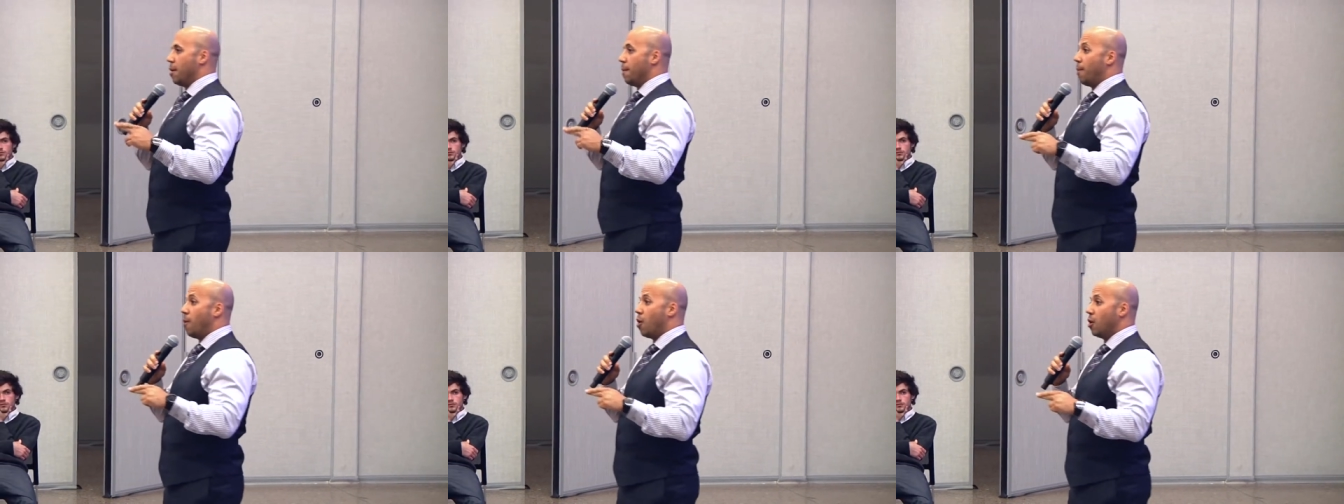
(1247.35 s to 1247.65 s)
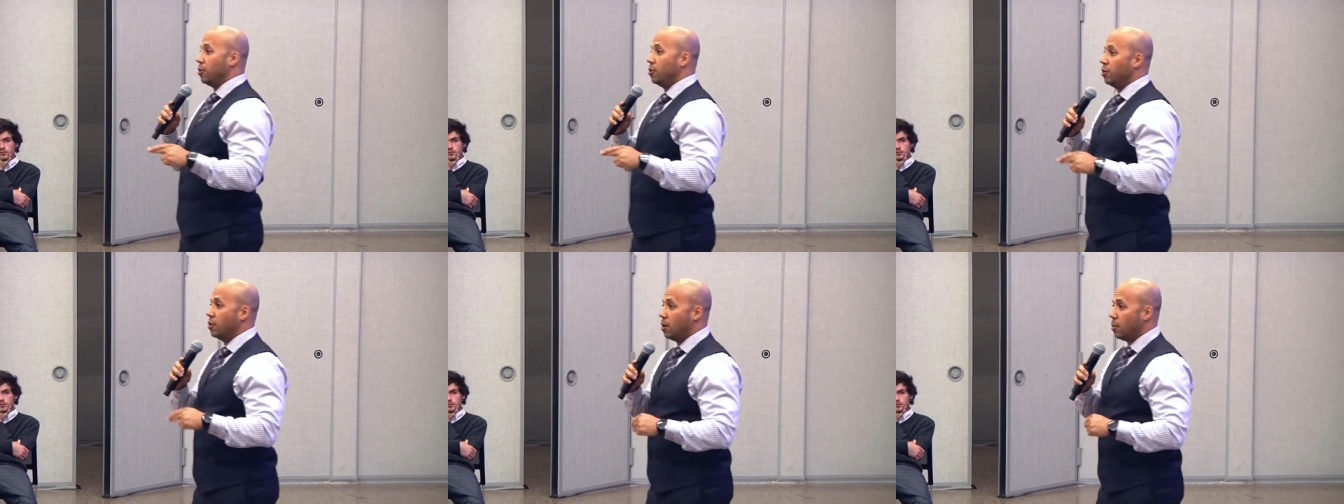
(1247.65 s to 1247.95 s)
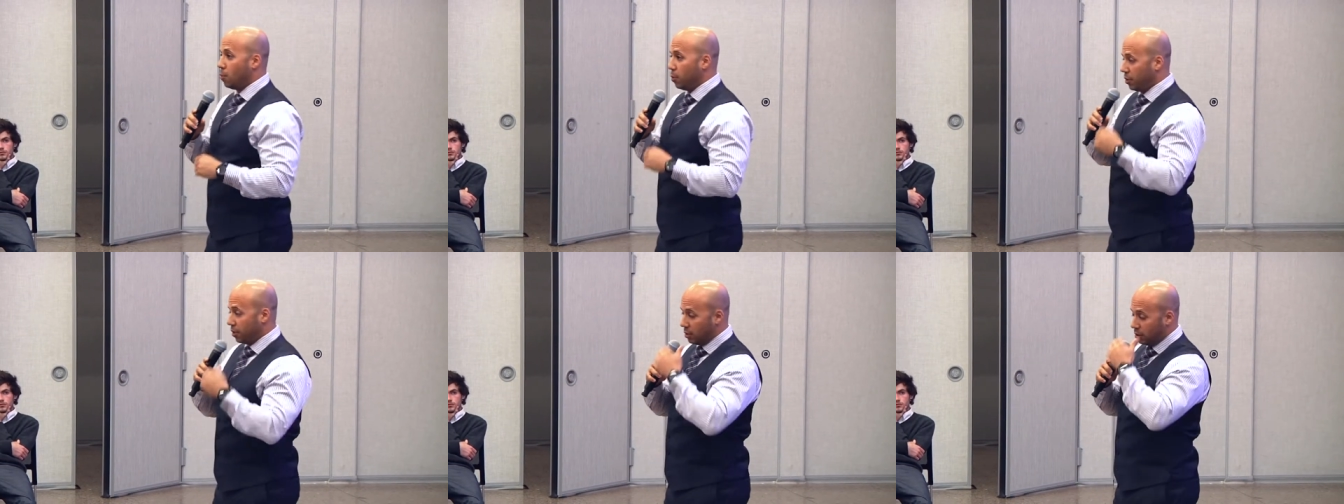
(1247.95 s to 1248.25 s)
I partnered
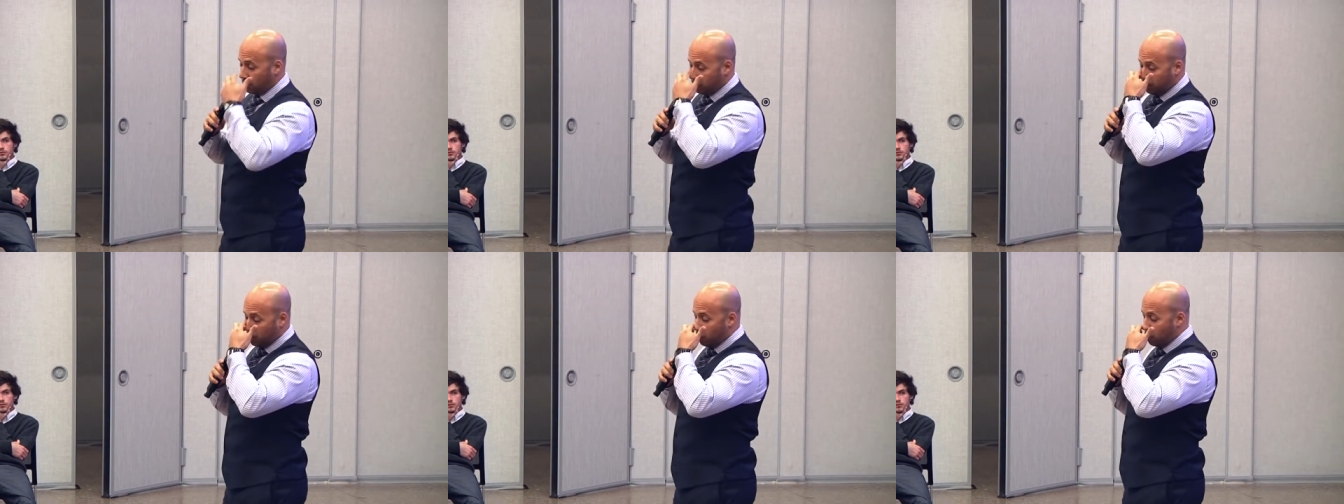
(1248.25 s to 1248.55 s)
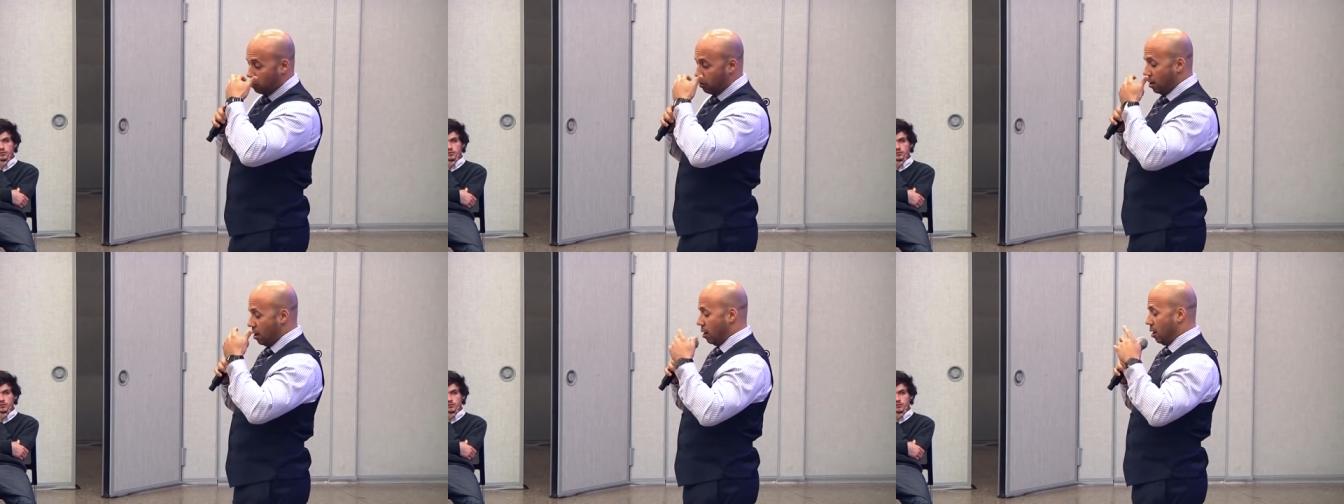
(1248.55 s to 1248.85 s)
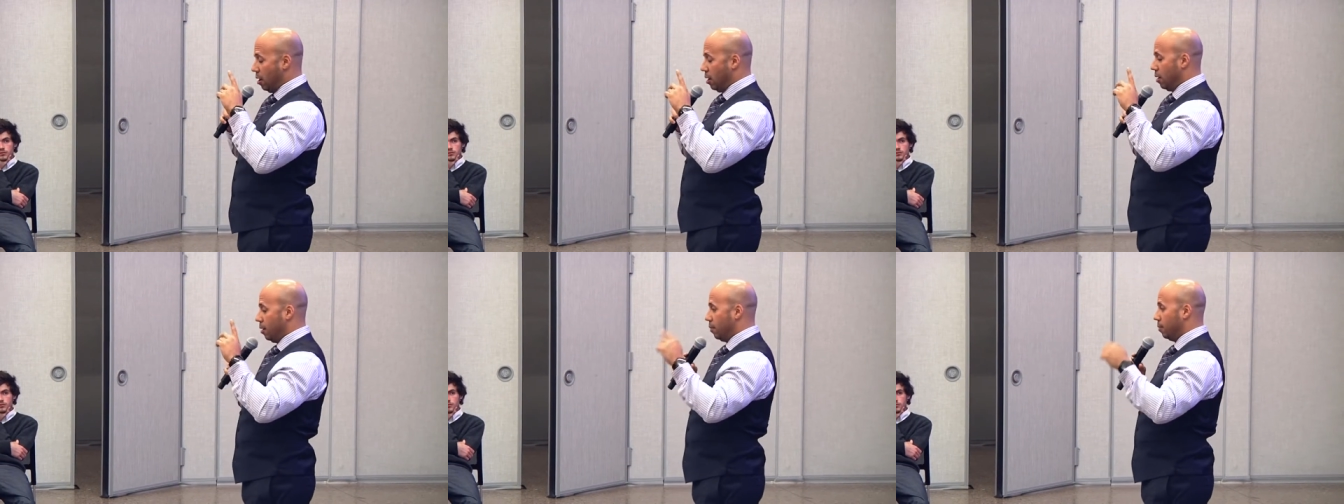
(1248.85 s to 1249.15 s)
up with this program
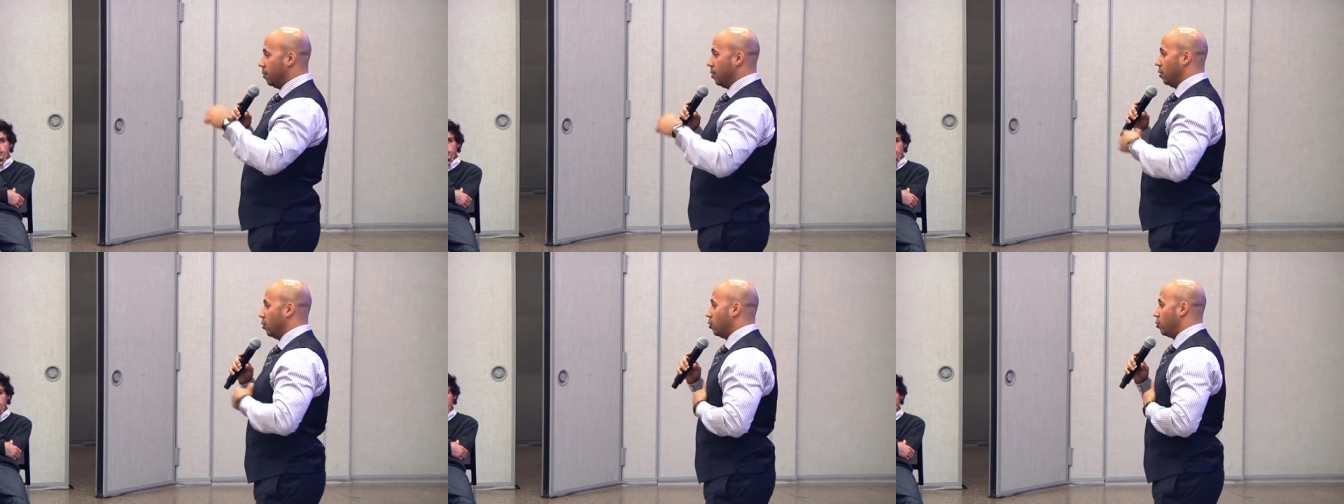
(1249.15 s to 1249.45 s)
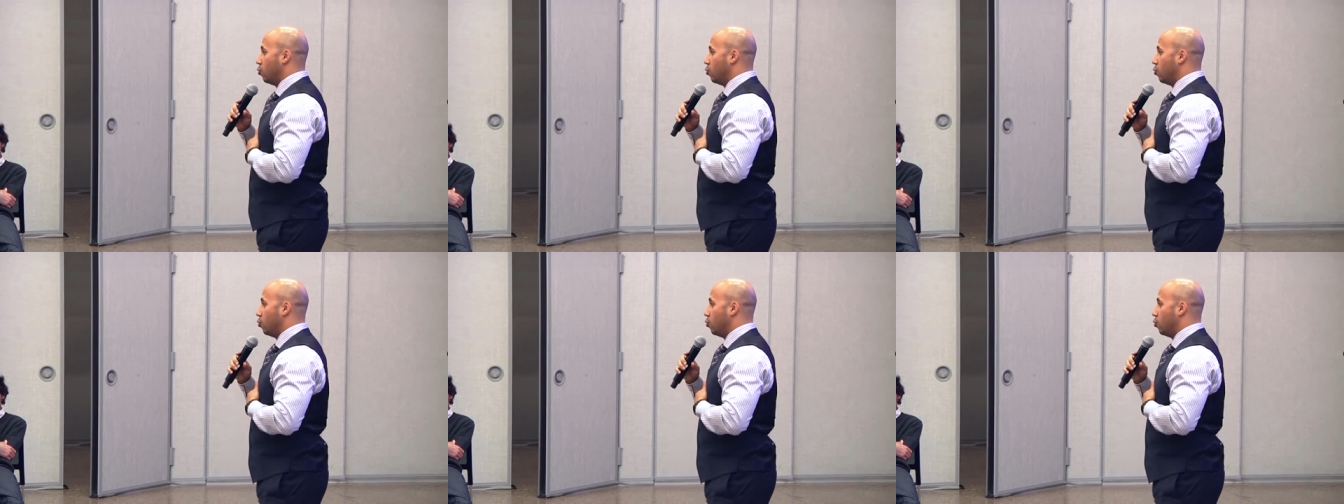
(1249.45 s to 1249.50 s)
uh,